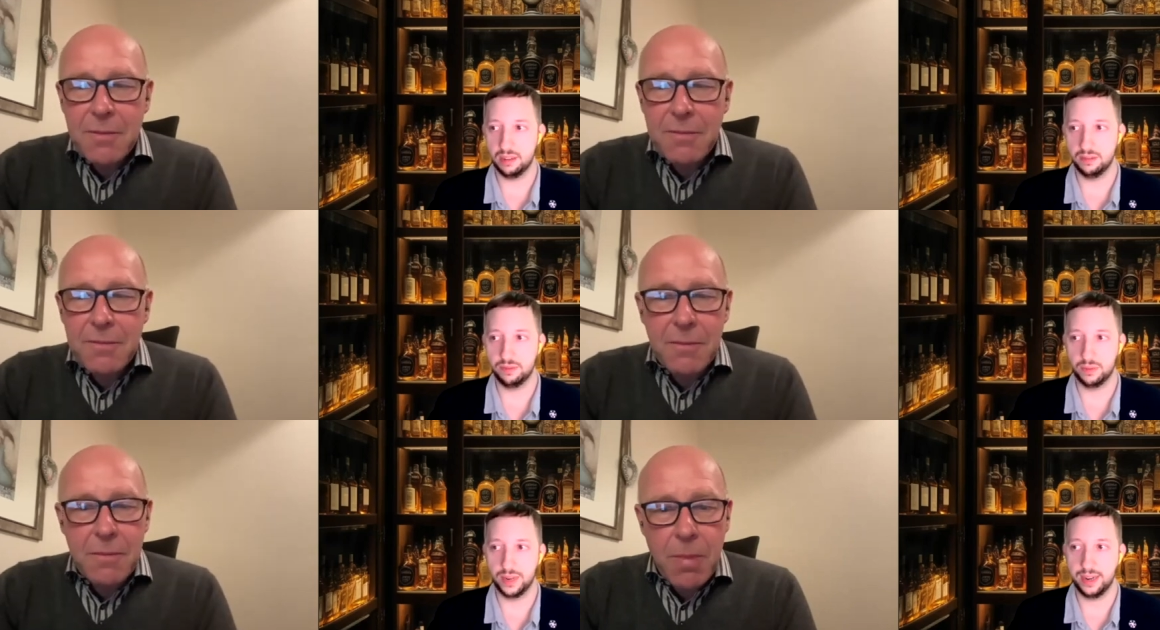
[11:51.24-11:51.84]
Speaker 1: of
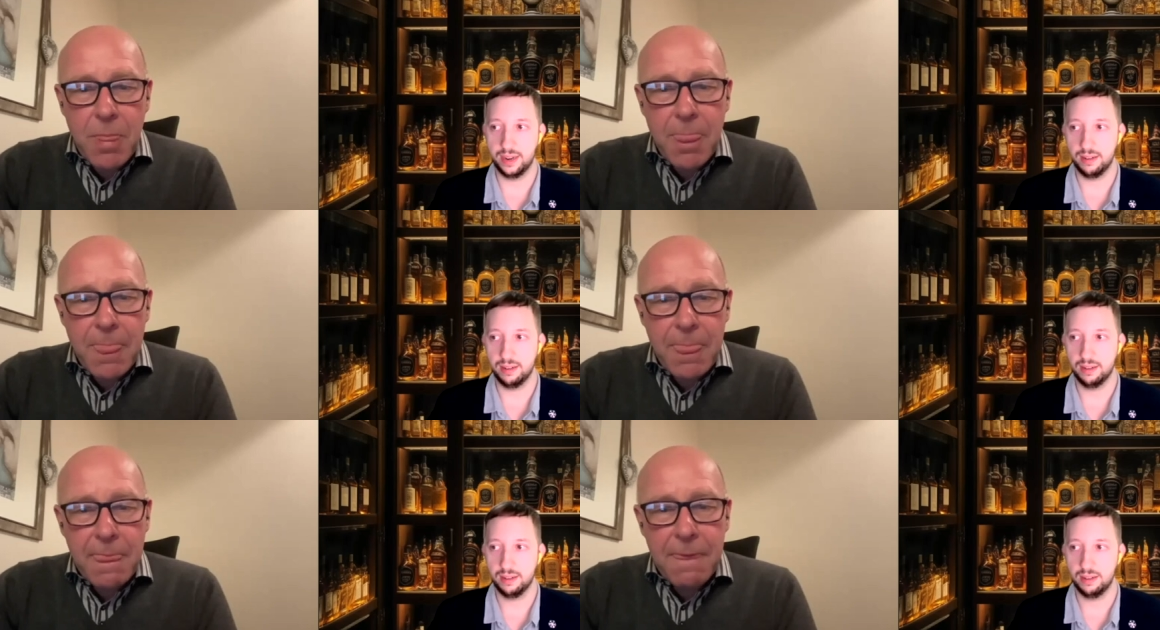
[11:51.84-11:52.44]
rain
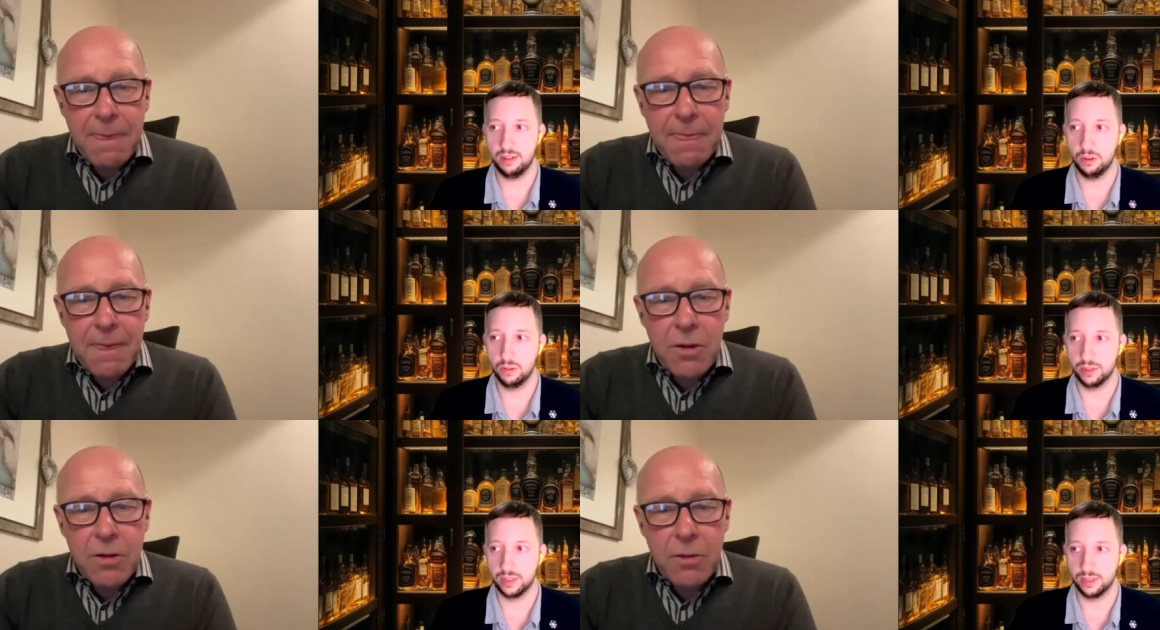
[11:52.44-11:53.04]

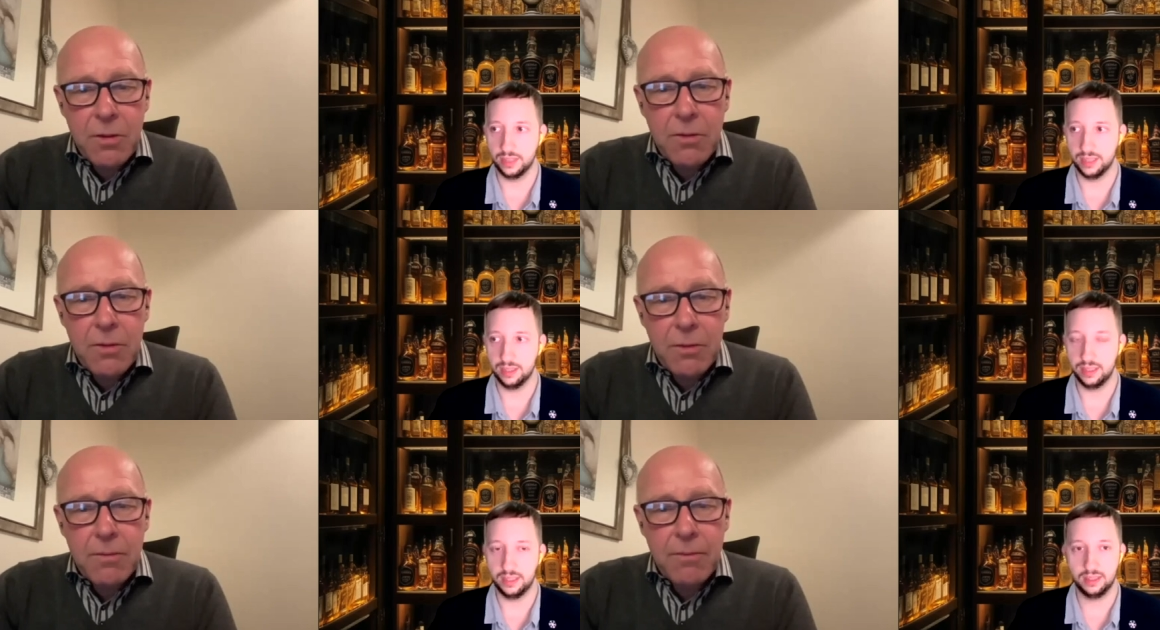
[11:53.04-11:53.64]
over there
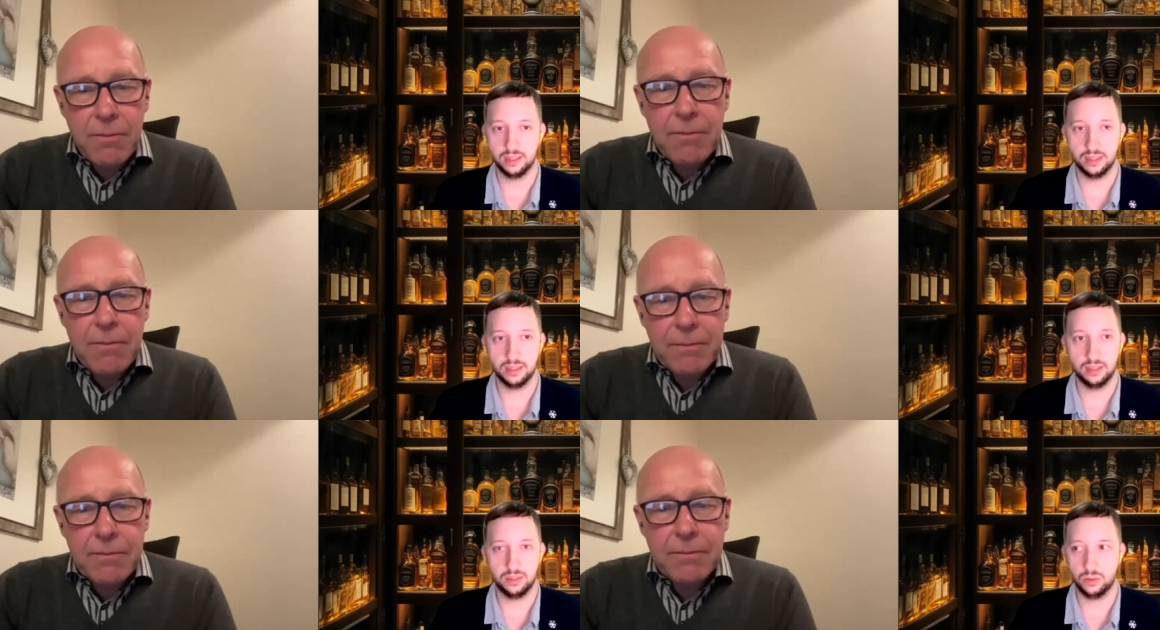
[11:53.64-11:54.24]
lately,
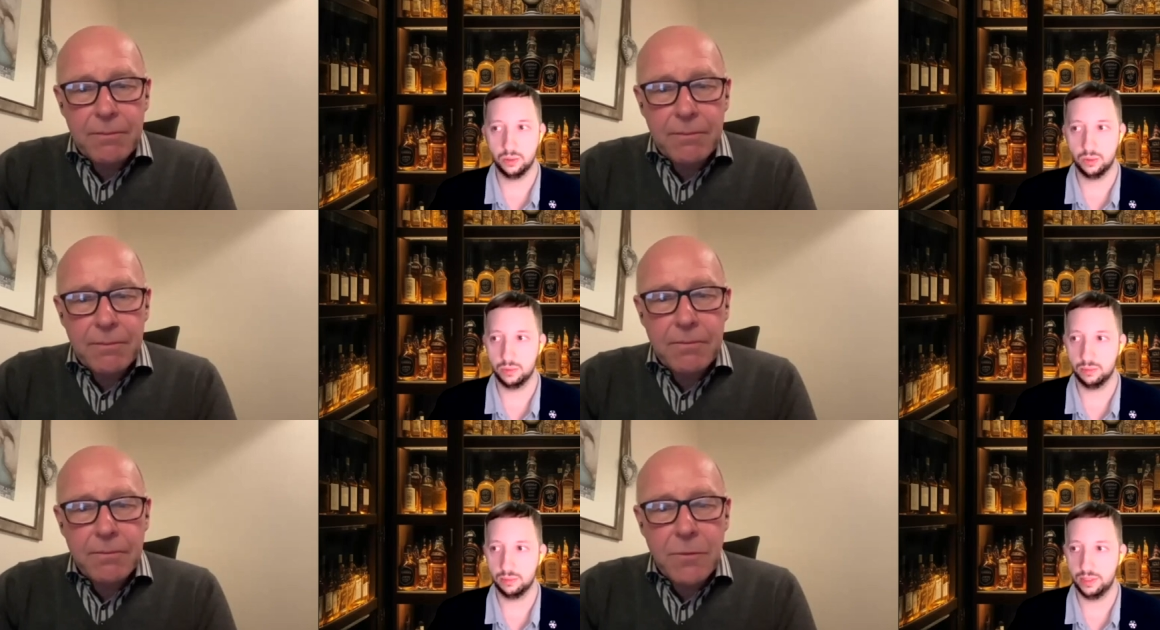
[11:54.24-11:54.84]

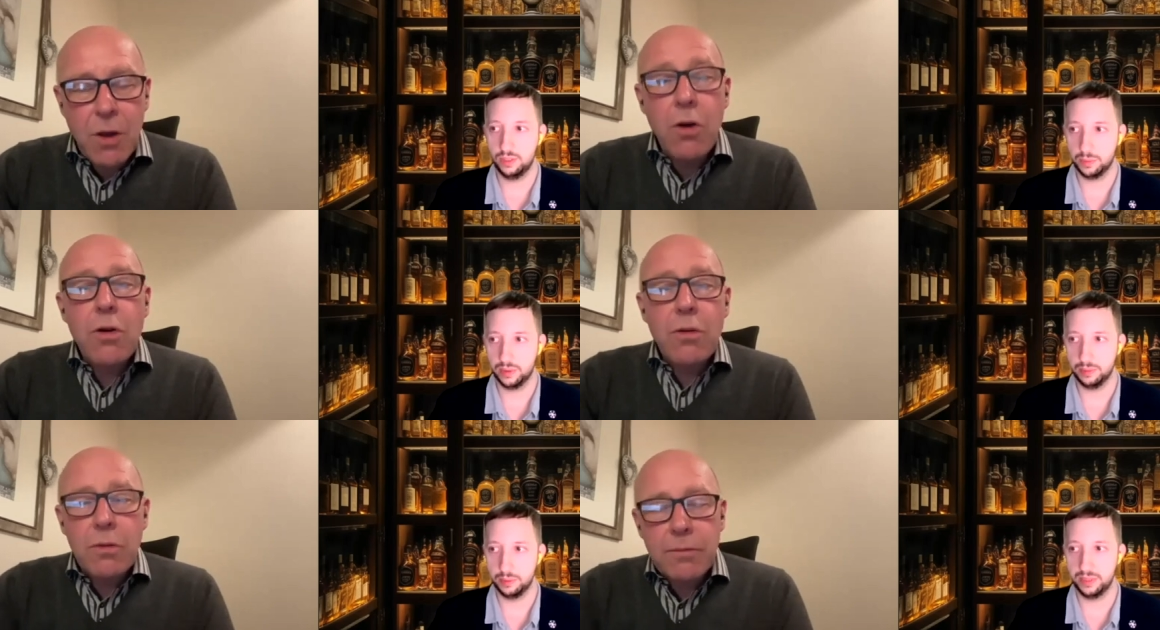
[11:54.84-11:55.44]
so he's oh.
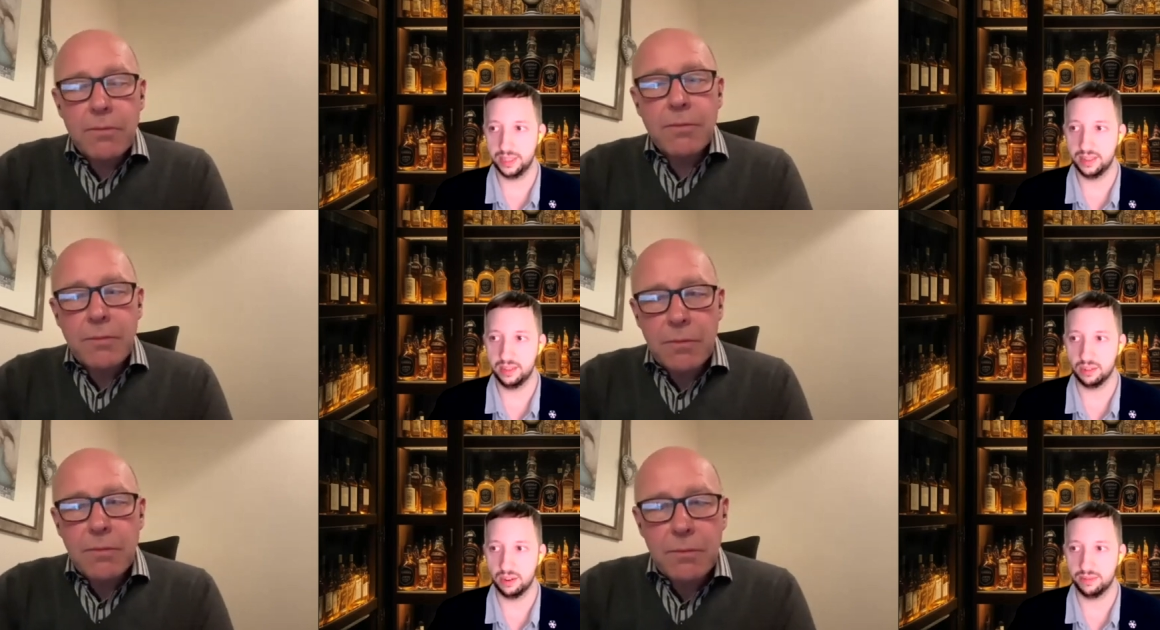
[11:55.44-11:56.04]
probably in
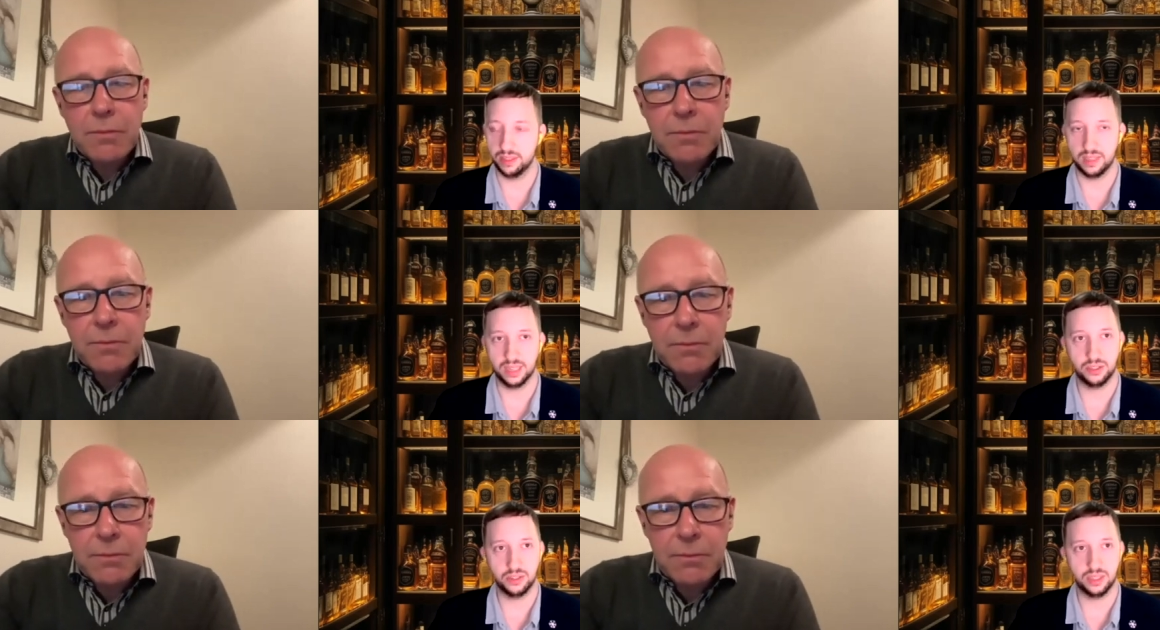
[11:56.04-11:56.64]
his office
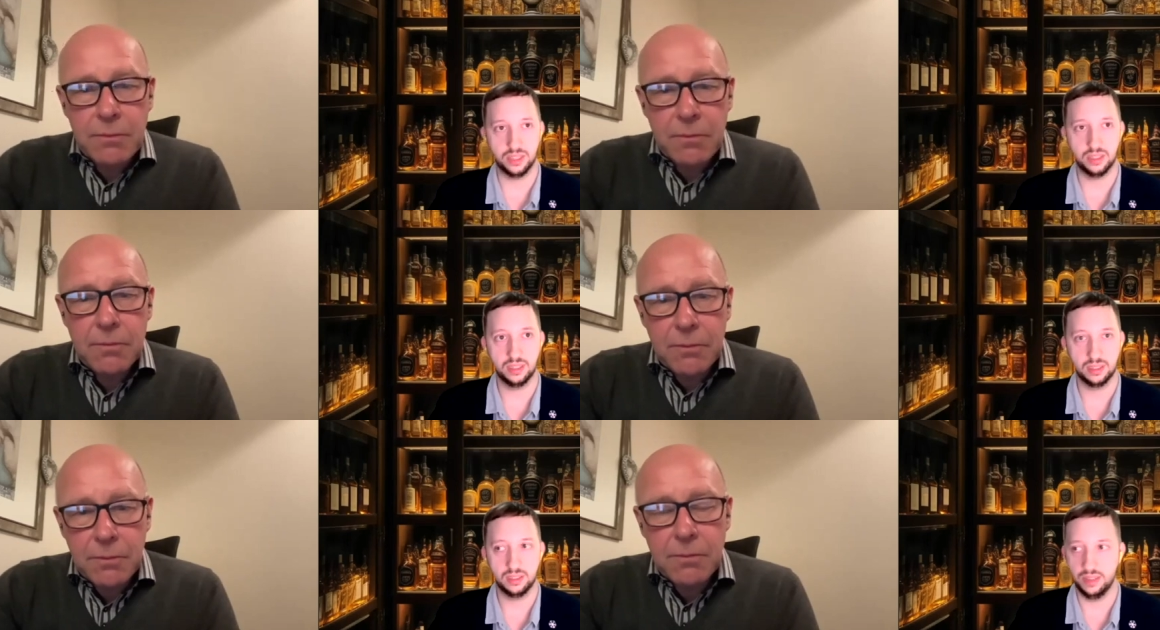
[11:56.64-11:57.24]
actually.
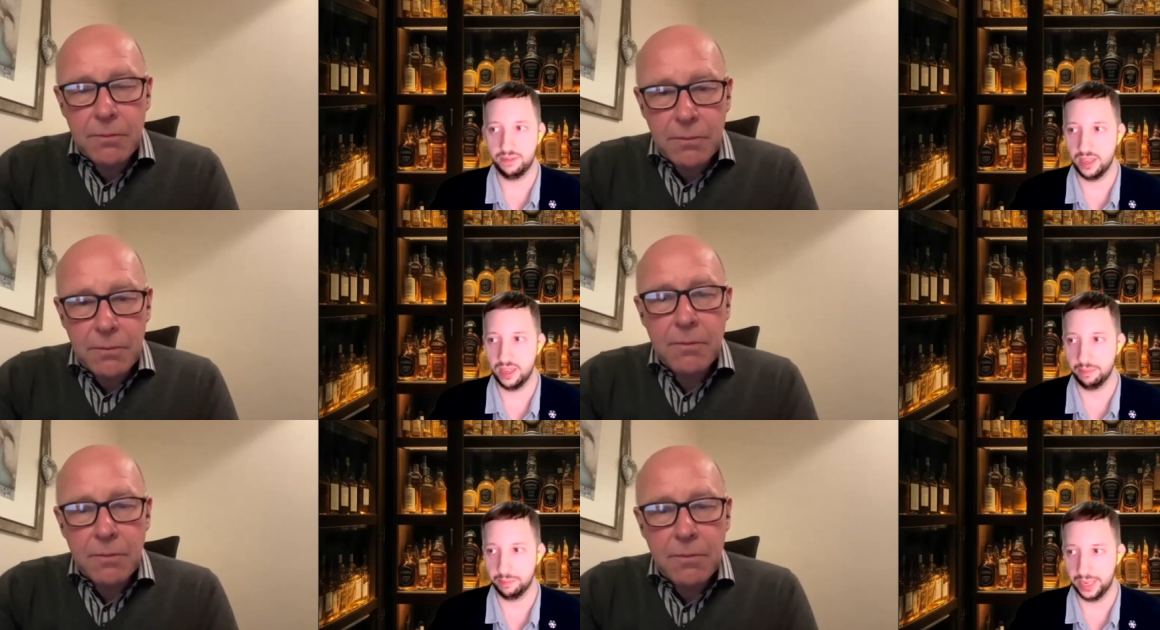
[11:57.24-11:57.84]
If
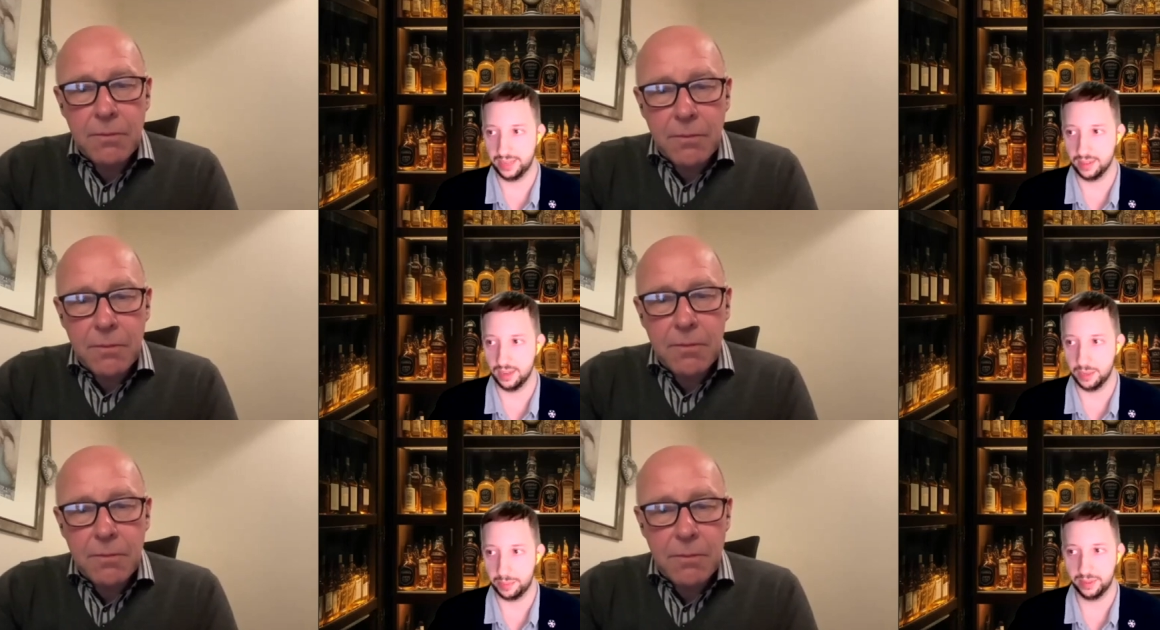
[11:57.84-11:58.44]
he picks
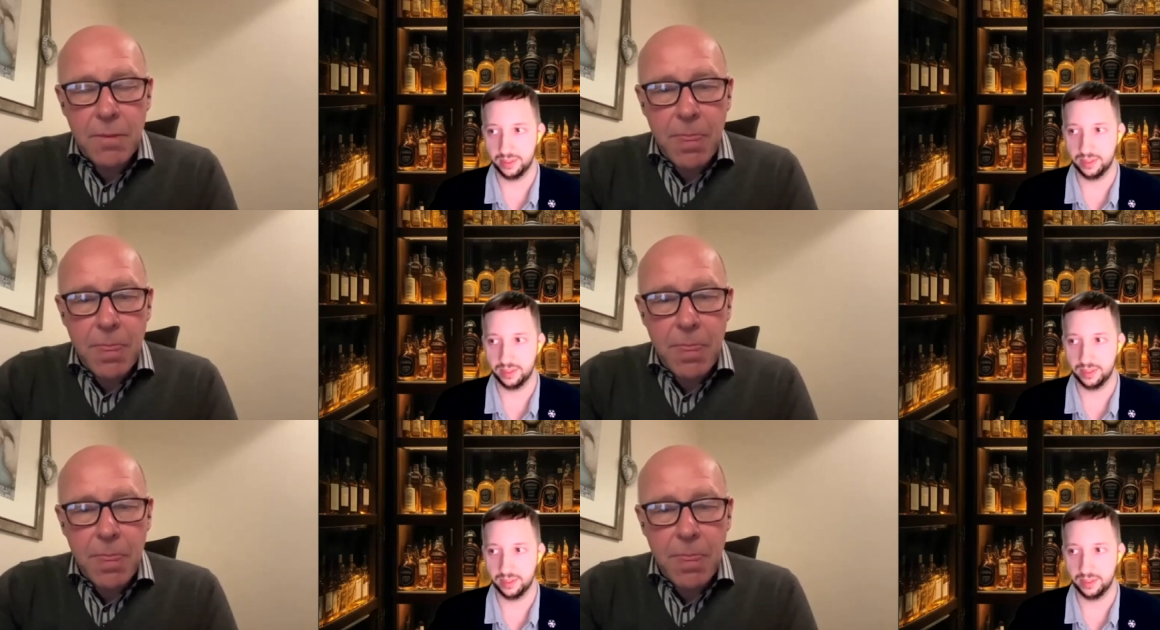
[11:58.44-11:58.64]
up.